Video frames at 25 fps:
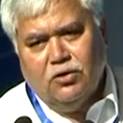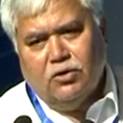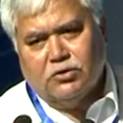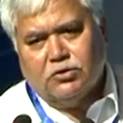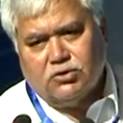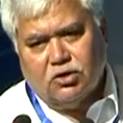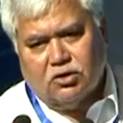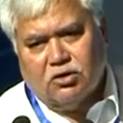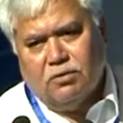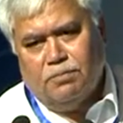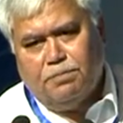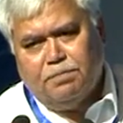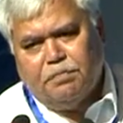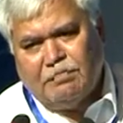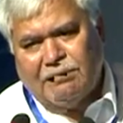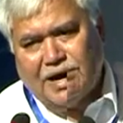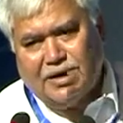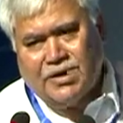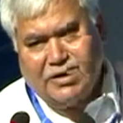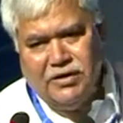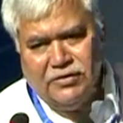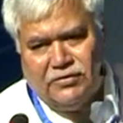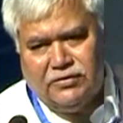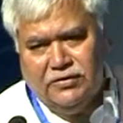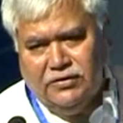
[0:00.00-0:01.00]
sort of
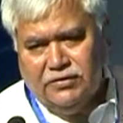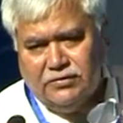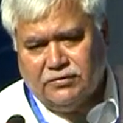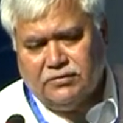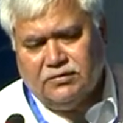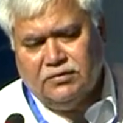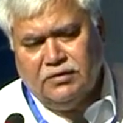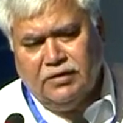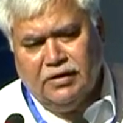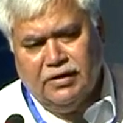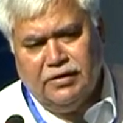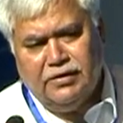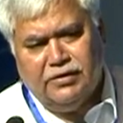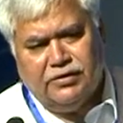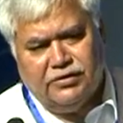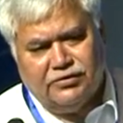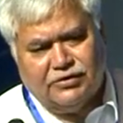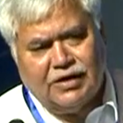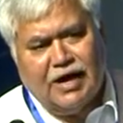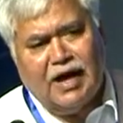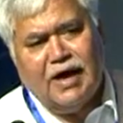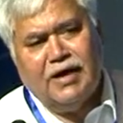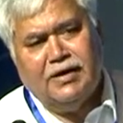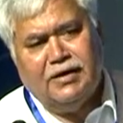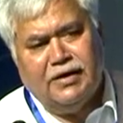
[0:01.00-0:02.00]
practices in
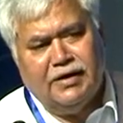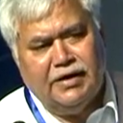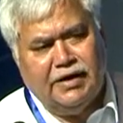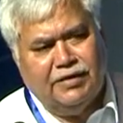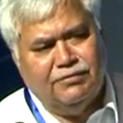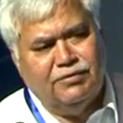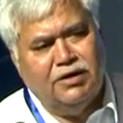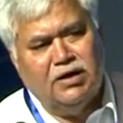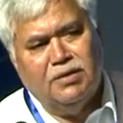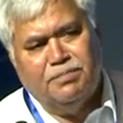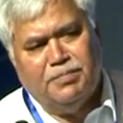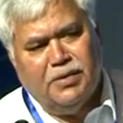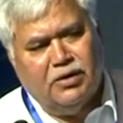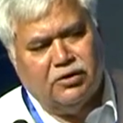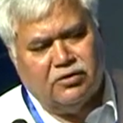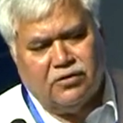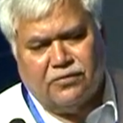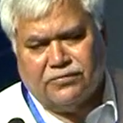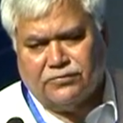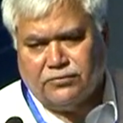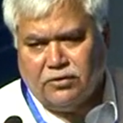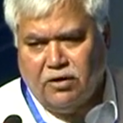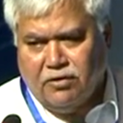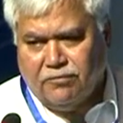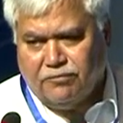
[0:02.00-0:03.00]
design and development
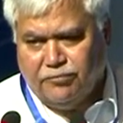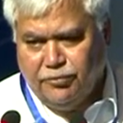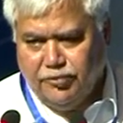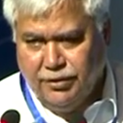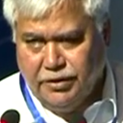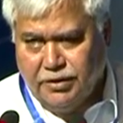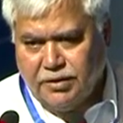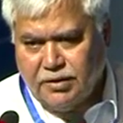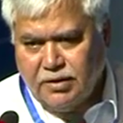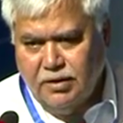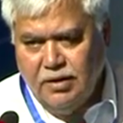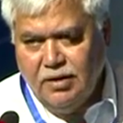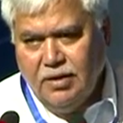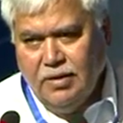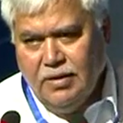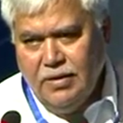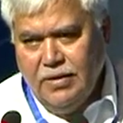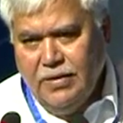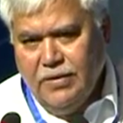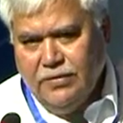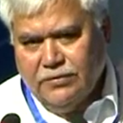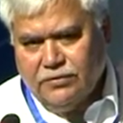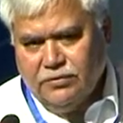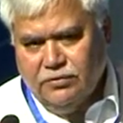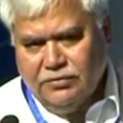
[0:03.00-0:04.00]
of software.
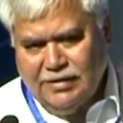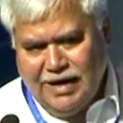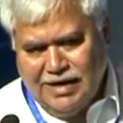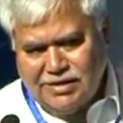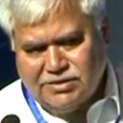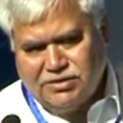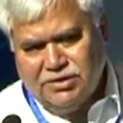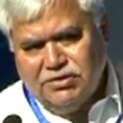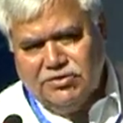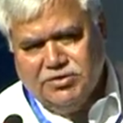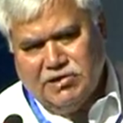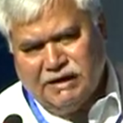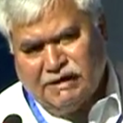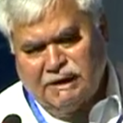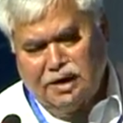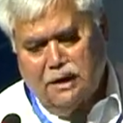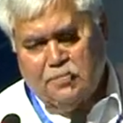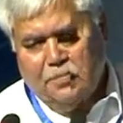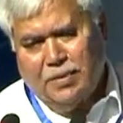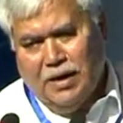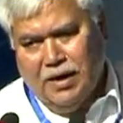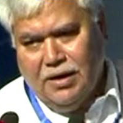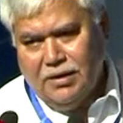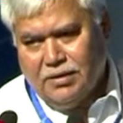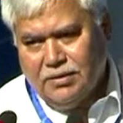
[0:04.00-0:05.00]
So that's the
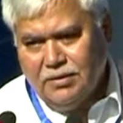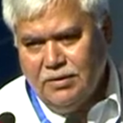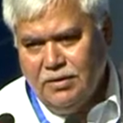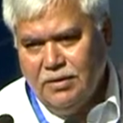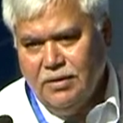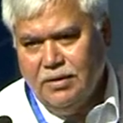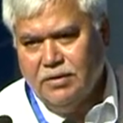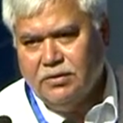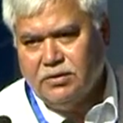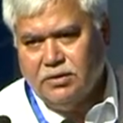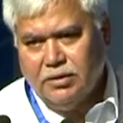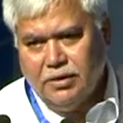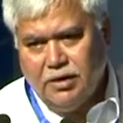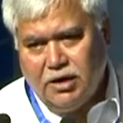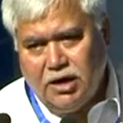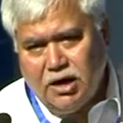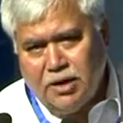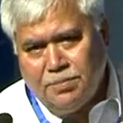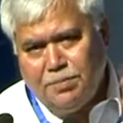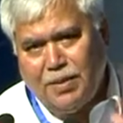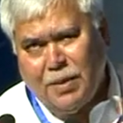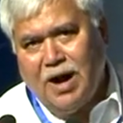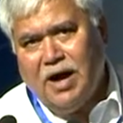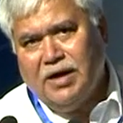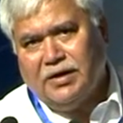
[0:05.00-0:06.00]
second part.
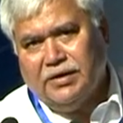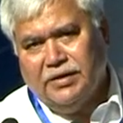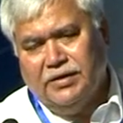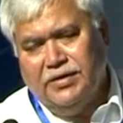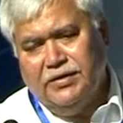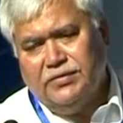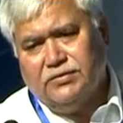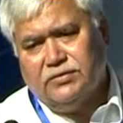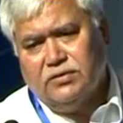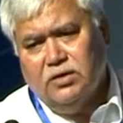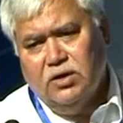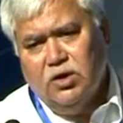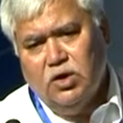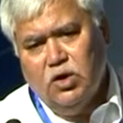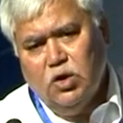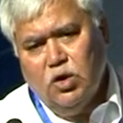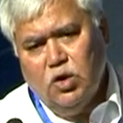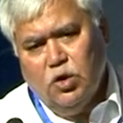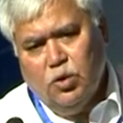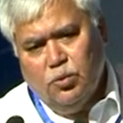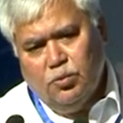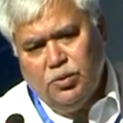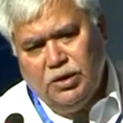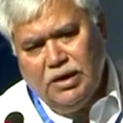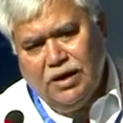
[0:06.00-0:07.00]
Third part is
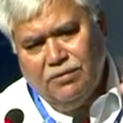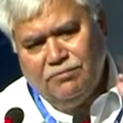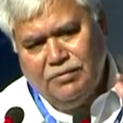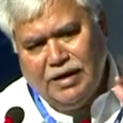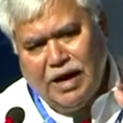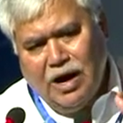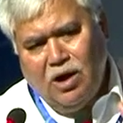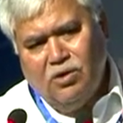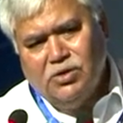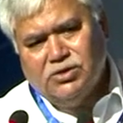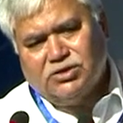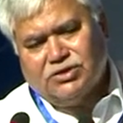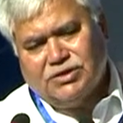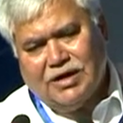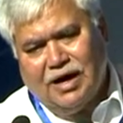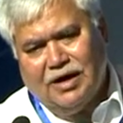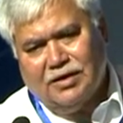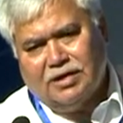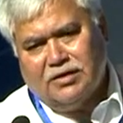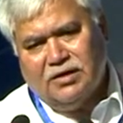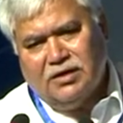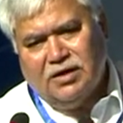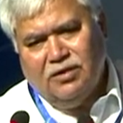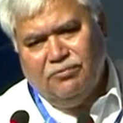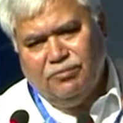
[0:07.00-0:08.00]
we have now
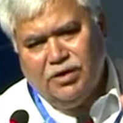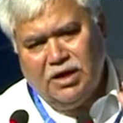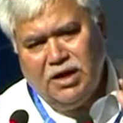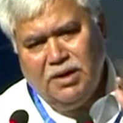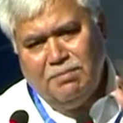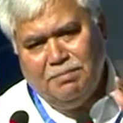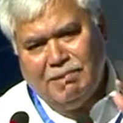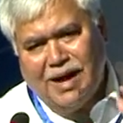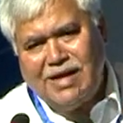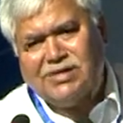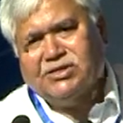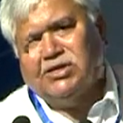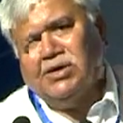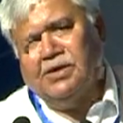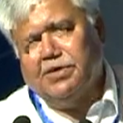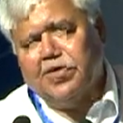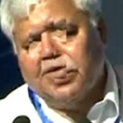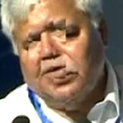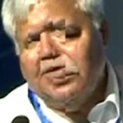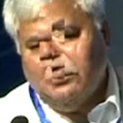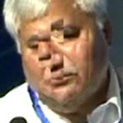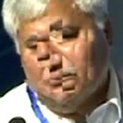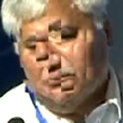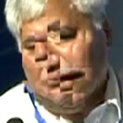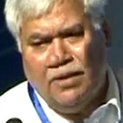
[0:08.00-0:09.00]
started a very massive
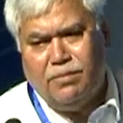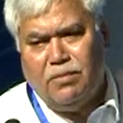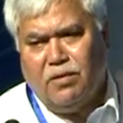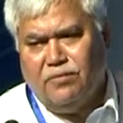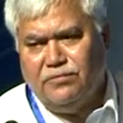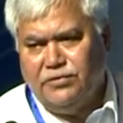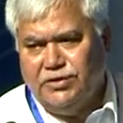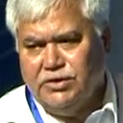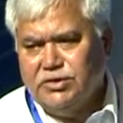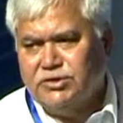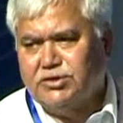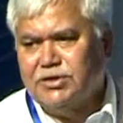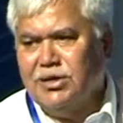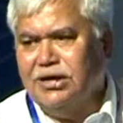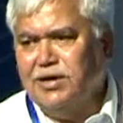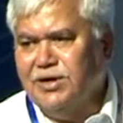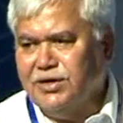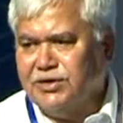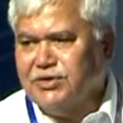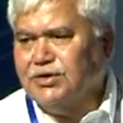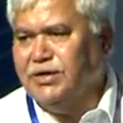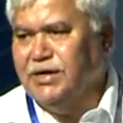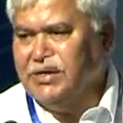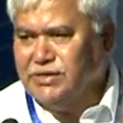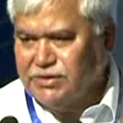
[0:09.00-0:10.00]
program of digital
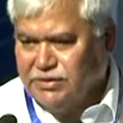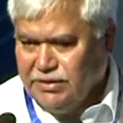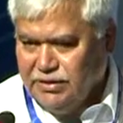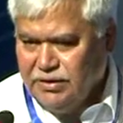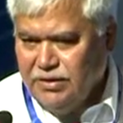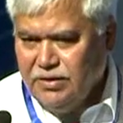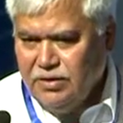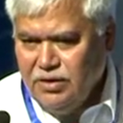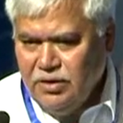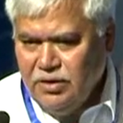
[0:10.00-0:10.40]
literacy,